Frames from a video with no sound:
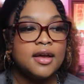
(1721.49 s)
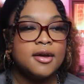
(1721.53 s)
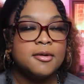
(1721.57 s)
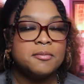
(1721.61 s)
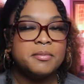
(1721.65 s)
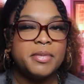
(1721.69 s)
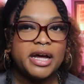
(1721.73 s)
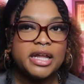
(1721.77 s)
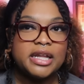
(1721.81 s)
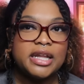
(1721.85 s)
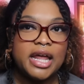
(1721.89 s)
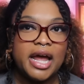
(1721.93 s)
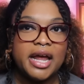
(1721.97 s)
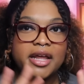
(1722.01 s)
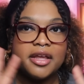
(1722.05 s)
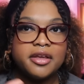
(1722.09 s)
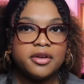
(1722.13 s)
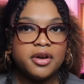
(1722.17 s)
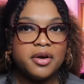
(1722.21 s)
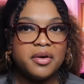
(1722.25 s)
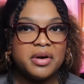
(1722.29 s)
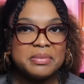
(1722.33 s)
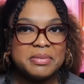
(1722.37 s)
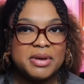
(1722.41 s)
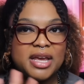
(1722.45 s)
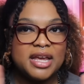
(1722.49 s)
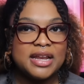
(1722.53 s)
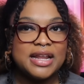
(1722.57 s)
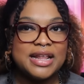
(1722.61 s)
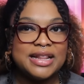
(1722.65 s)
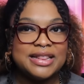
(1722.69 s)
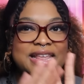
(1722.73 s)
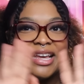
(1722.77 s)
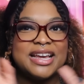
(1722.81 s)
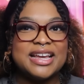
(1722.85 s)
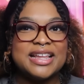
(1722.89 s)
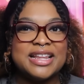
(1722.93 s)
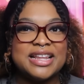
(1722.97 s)
But like, you know what I mean?
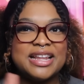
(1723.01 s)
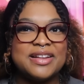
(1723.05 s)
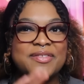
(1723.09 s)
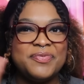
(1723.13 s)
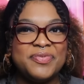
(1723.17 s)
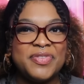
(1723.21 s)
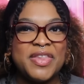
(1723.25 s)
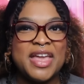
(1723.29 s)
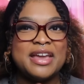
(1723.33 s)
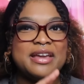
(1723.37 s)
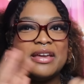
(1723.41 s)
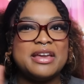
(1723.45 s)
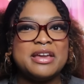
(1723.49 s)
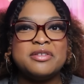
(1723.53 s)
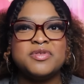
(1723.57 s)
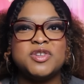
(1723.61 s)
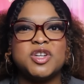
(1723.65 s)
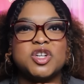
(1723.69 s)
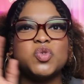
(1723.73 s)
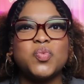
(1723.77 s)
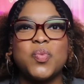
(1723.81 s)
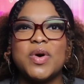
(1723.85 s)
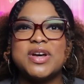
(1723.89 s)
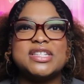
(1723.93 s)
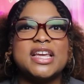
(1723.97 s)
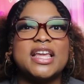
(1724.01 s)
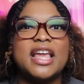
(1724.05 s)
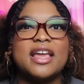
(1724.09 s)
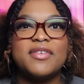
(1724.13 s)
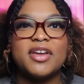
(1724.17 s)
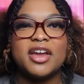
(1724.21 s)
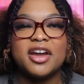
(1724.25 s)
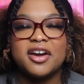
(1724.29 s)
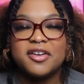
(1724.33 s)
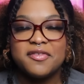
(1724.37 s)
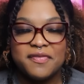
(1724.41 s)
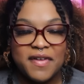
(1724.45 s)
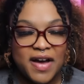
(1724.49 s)
it just wasn't
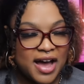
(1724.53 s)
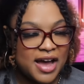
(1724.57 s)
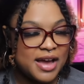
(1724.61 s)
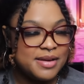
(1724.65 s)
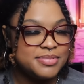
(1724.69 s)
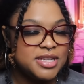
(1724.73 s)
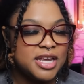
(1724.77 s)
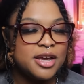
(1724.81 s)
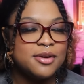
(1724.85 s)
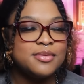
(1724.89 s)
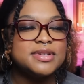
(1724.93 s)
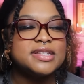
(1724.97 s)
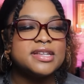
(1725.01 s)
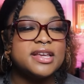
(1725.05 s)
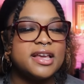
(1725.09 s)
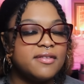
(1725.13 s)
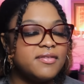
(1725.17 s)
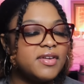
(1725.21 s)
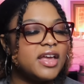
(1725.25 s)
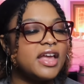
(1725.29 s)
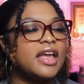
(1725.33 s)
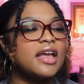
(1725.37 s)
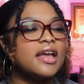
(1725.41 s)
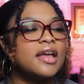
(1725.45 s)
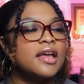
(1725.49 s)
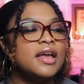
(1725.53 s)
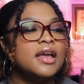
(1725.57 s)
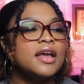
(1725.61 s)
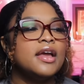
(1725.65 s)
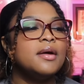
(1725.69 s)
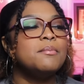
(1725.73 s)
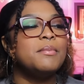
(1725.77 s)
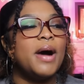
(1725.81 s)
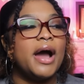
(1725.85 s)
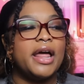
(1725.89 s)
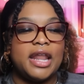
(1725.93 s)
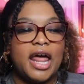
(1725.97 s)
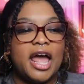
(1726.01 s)
giving good vibes. It was giving
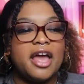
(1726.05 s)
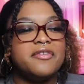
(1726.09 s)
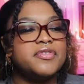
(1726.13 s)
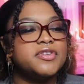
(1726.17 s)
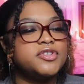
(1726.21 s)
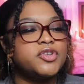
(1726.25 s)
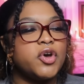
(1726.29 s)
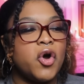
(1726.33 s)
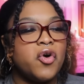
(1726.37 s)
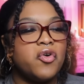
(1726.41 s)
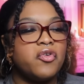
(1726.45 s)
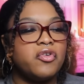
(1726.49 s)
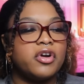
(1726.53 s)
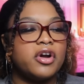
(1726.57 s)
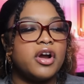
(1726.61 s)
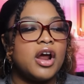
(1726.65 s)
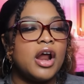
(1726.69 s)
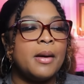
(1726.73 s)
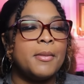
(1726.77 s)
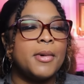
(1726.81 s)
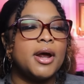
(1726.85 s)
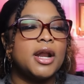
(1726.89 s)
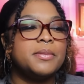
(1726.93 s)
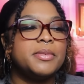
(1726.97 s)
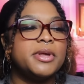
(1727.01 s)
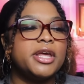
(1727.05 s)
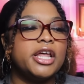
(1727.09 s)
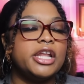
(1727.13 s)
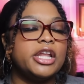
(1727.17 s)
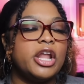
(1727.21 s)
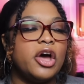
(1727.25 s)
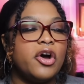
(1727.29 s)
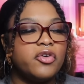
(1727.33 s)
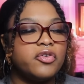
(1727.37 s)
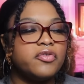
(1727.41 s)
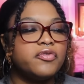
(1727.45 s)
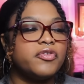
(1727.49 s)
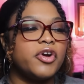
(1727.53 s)
my life is over. I'm going to be
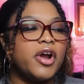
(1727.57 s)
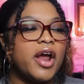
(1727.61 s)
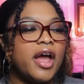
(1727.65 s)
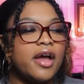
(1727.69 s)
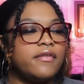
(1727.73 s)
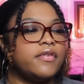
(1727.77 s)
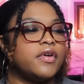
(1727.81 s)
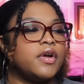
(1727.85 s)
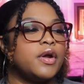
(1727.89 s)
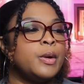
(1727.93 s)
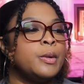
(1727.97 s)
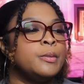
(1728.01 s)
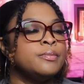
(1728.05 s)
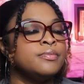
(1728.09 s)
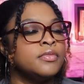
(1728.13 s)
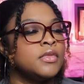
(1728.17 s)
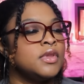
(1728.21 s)
alone forever.